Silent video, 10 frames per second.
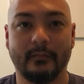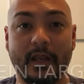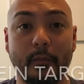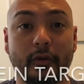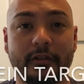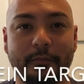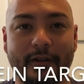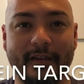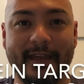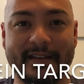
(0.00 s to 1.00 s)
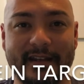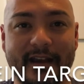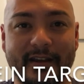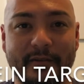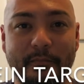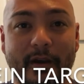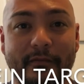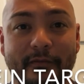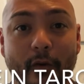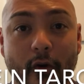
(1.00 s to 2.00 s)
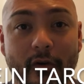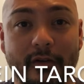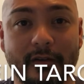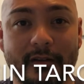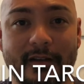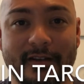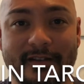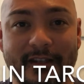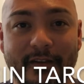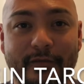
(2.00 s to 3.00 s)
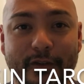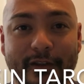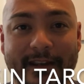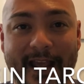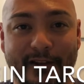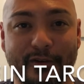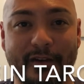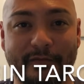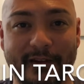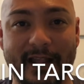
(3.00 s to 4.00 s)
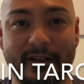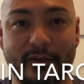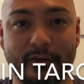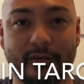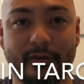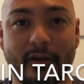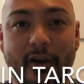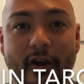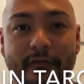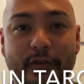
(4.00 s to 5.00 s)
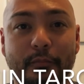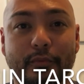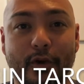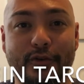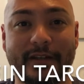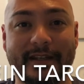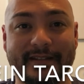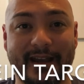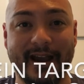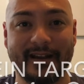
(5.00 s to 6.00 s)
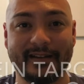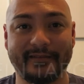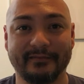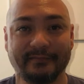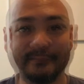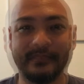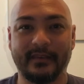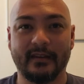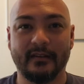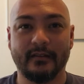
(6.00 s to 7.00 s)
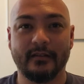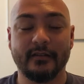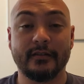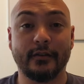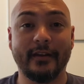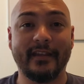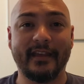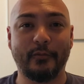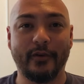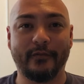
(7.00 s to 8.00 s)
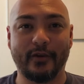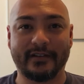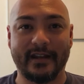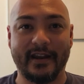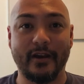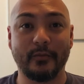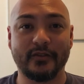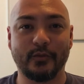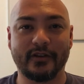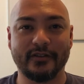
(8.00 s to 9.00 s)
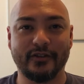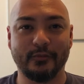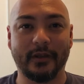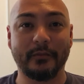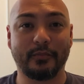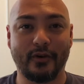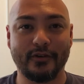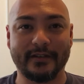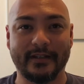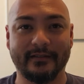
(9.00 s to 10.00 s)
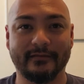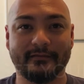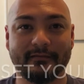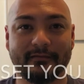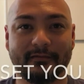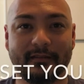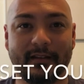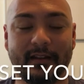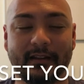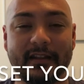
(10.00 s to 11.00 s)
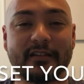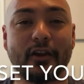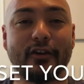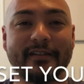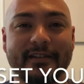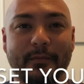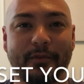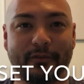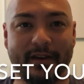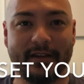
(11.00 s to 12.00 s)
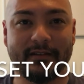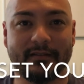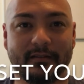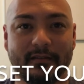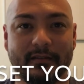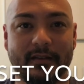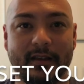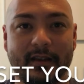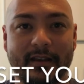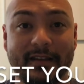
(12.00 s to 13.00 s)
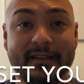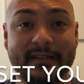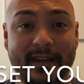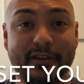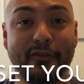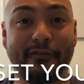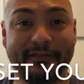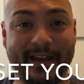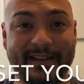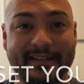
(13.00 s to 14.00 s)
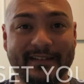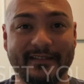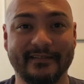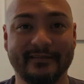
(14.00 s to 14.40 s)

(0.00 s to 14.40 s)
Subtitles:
Now multiply that target by 4 to give you the calorie value of your protein target. So now that we've worked out how much we're consuming in protein, let's go to step 3. Set your fats.